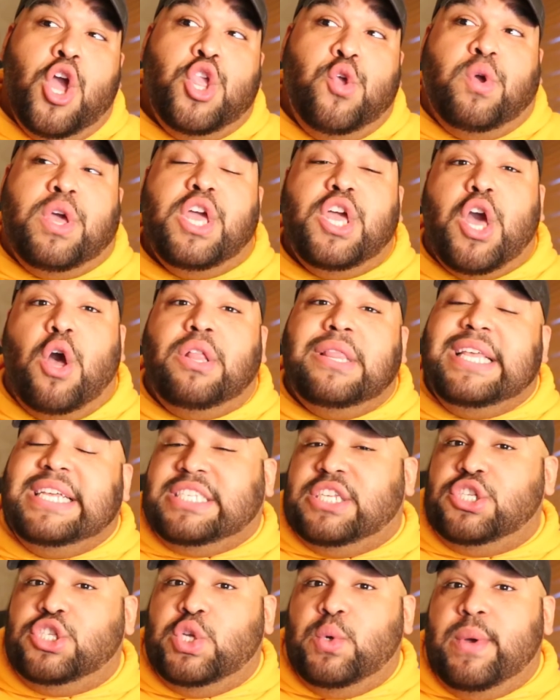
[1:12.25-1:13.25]
you can go
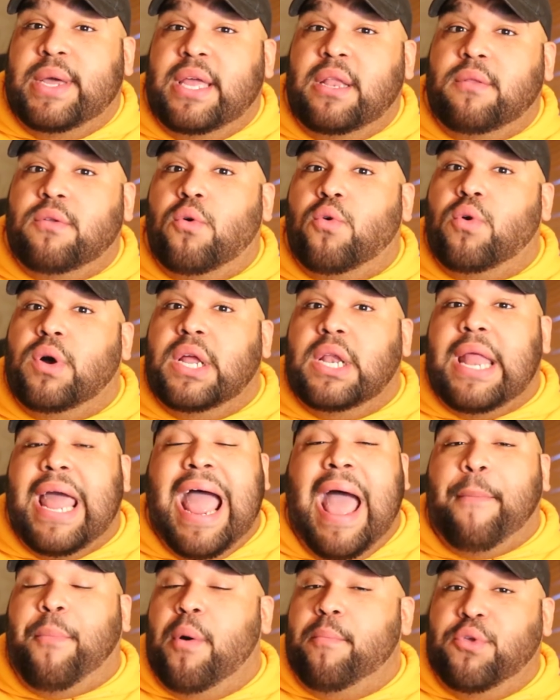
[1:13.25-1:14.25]
listen to it on
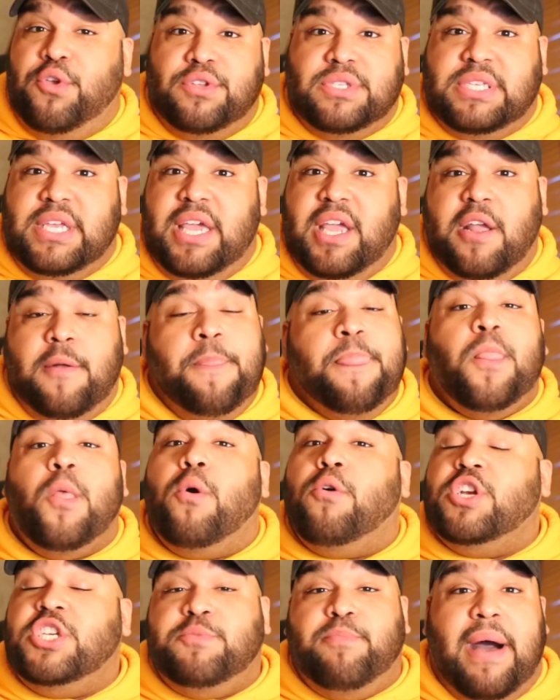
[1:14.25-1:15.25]
Apple Music,
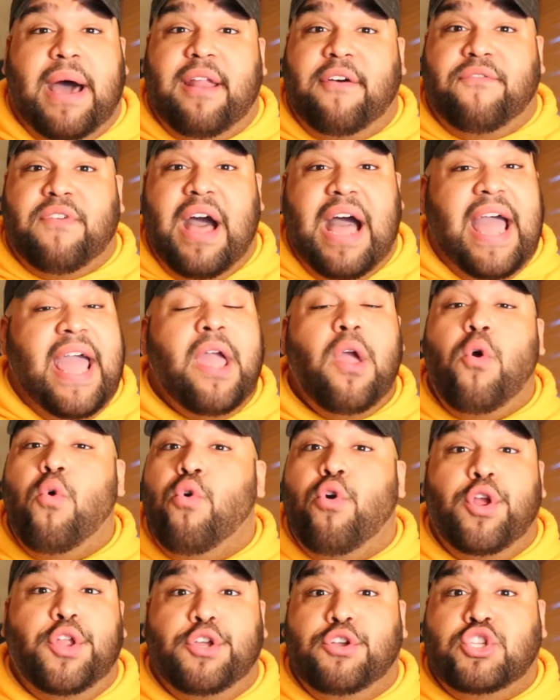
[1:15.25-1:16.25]
or Spotify,
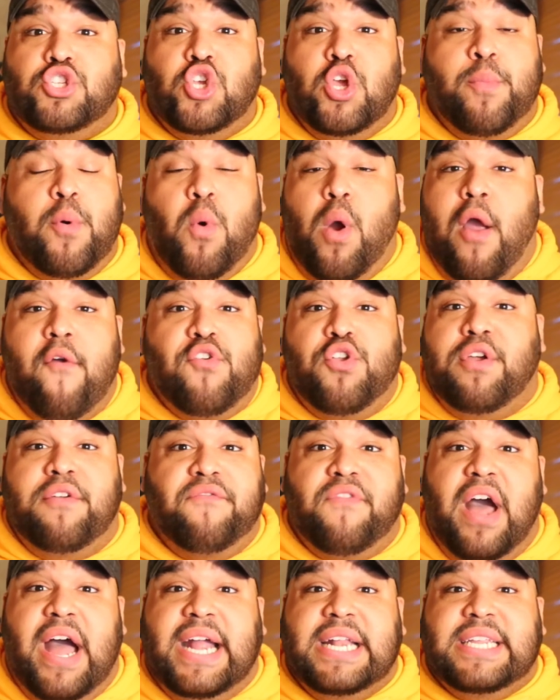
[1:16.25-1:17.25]
or on YouTube, or wherever you
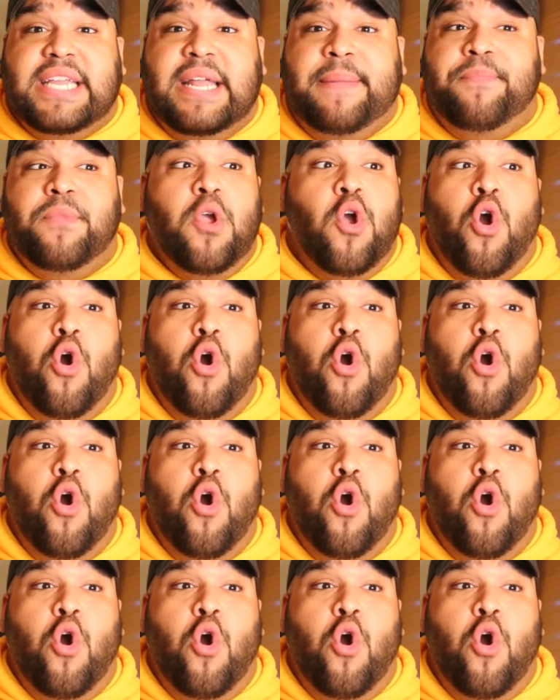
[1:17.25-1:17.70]
can find it,